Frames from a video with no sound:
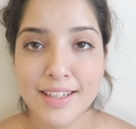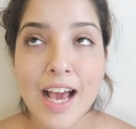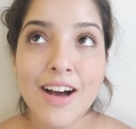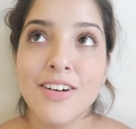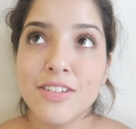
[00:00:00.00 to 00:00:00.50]

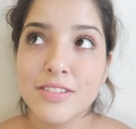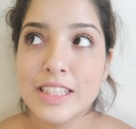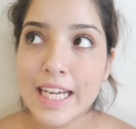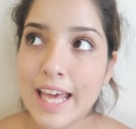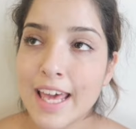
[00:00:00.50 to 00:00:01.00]
Now,
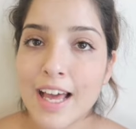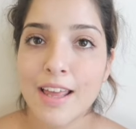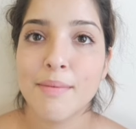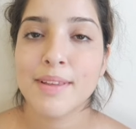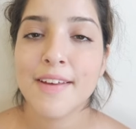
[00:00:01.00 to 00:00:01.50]
today, I
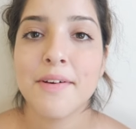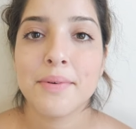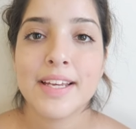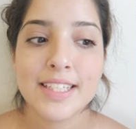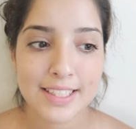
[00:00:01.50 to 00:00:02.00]
am 7
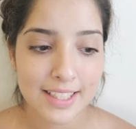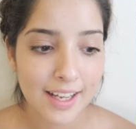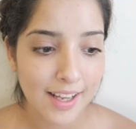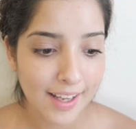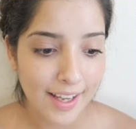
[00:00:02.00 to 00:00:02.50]
weeks.
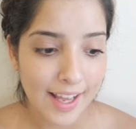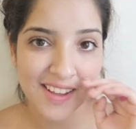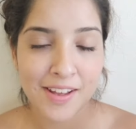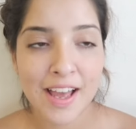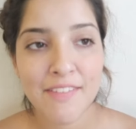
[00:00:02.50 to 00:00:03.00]

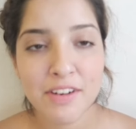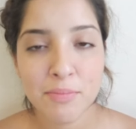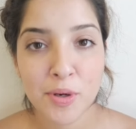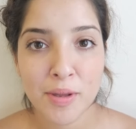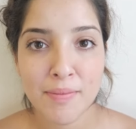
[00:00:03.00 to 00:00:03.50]
So I have an
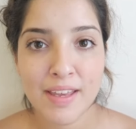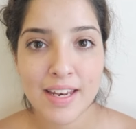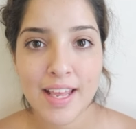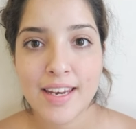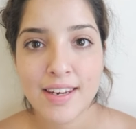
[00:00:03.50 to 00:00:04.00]

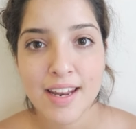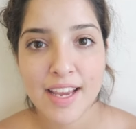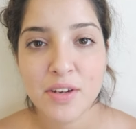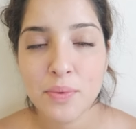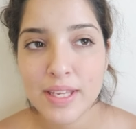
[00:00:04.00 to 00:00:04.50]
appointment at
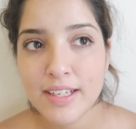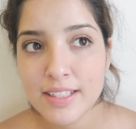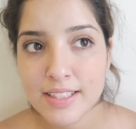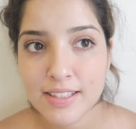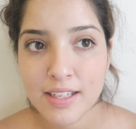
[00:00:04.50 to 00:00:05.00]
9
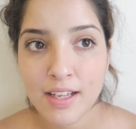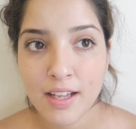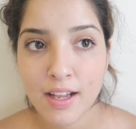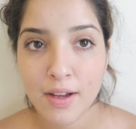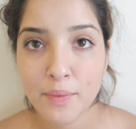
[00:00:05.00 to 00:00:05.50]
weeks
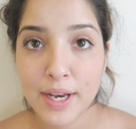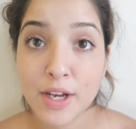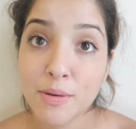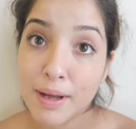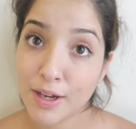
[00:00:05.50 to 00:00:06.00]
when I
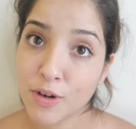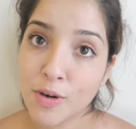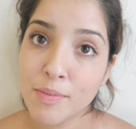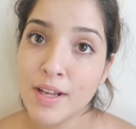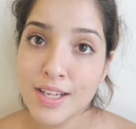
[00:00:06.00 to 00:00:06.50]
go back
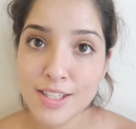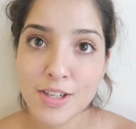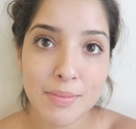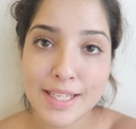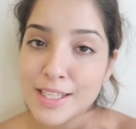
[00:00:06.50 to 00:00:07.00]
home.
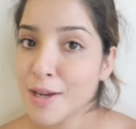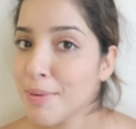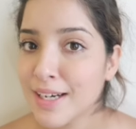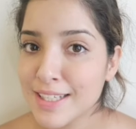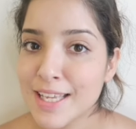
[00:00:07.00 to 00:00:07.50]
So my entire
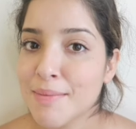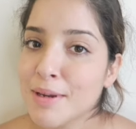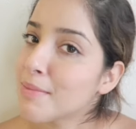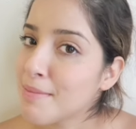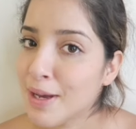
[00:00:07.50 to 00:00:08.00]
pregnancy, I'm going
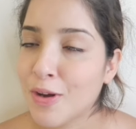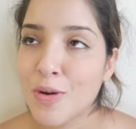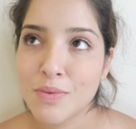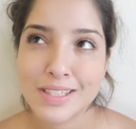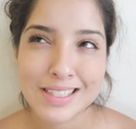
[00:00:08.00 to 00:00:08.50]
to be back
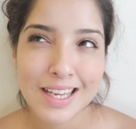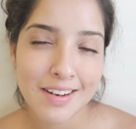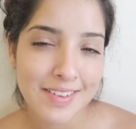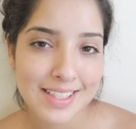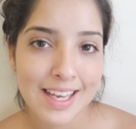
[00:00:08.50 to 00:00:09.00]
home, which is
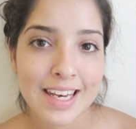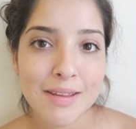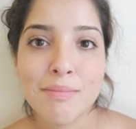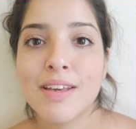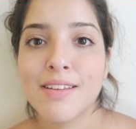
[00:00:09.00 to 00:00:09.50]
kind of
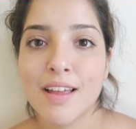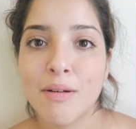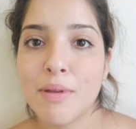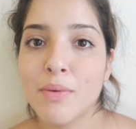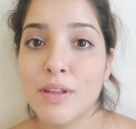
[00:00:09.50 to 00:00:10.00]
exciting because
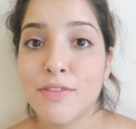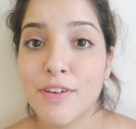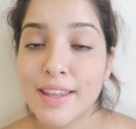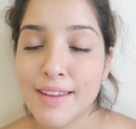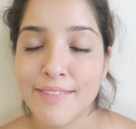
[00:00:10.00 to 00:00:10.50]
I'll be with
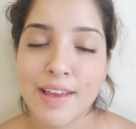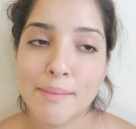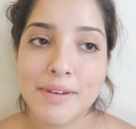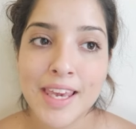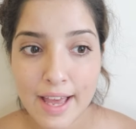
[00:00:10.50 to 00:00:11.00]
friends and
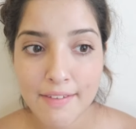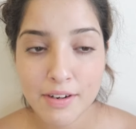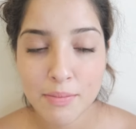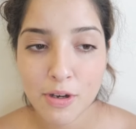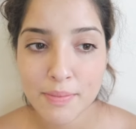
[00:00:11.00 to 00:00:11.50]
family. I have
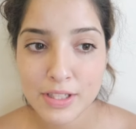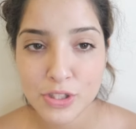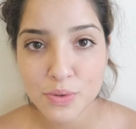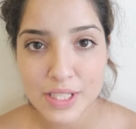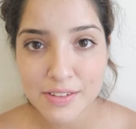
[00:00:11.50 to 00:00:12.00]
an appointment
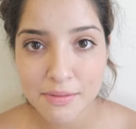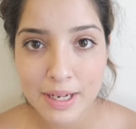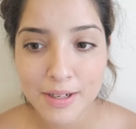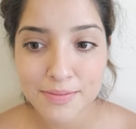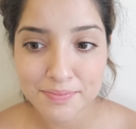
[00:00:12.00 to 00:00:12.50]
2 weeks from
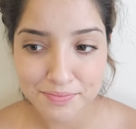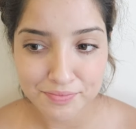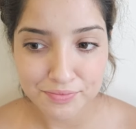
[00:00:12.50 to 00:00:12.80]
now,